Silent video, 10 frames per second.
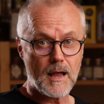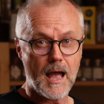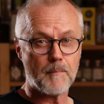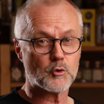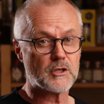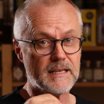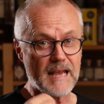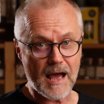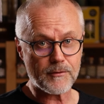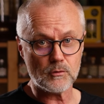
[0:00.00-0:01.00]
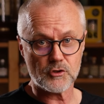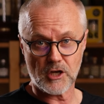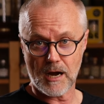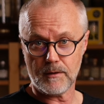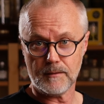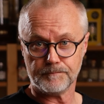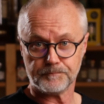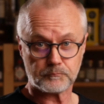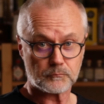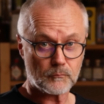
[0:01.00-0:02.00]
amontillado sherry
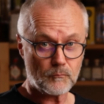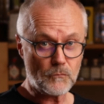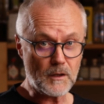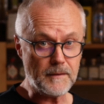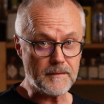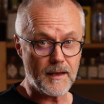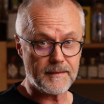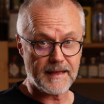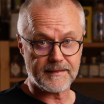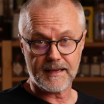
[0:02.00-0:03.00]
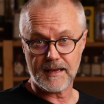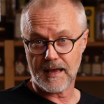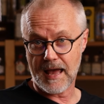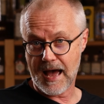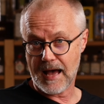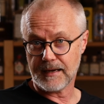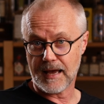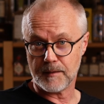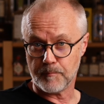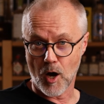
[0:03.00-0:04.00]
that they add
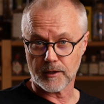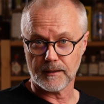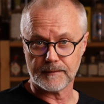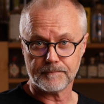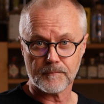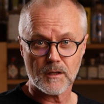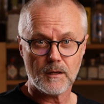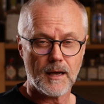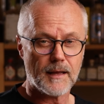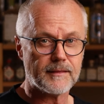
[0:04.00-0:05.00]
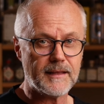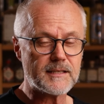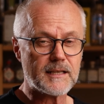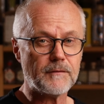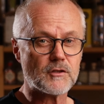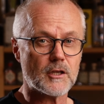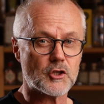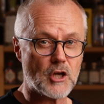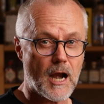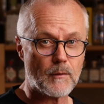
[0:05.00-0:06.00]
at bottling. And this gives the
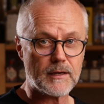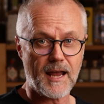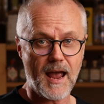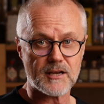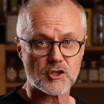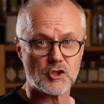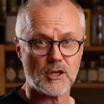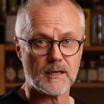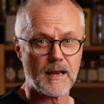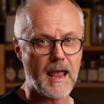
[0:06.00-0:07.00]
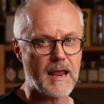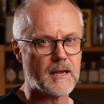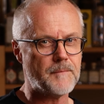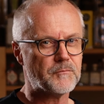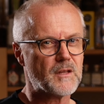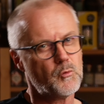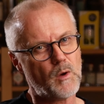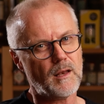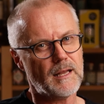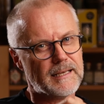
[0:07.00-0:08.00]
sherry cask gin a,
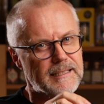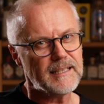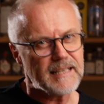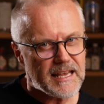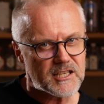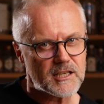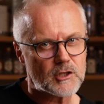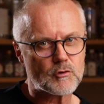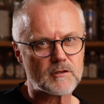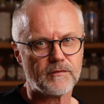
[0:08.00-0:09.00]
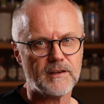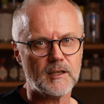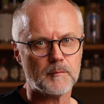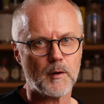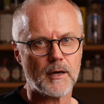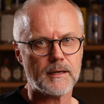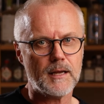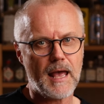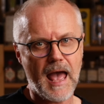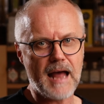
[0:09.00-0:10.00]
well, little less citrus feel, but
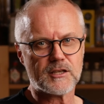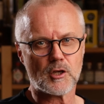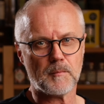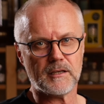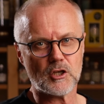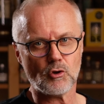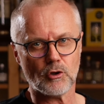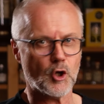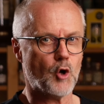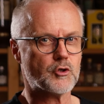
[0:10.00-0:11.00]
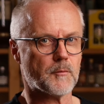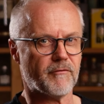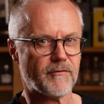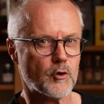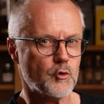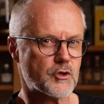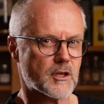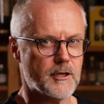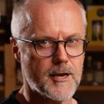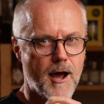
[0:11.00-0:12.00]
adds some additional notes of fruits
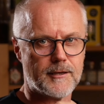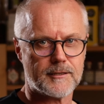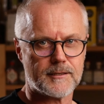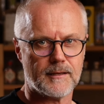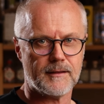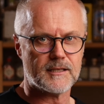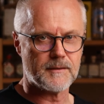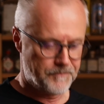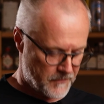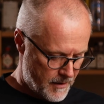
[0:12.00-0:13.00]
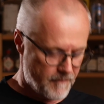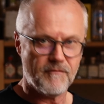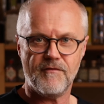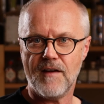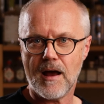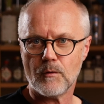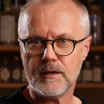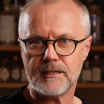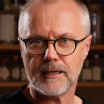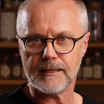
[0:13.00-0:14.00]
and nuts and this very
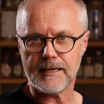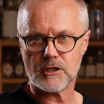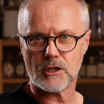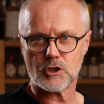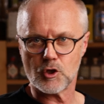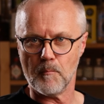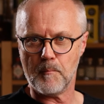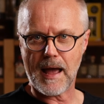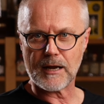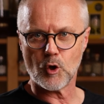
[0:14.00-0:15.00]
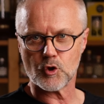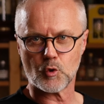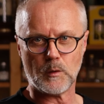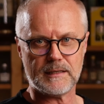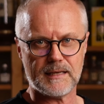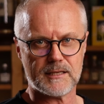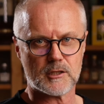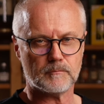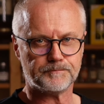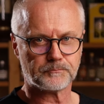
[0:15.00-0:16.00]
delicious tobacco sweetness.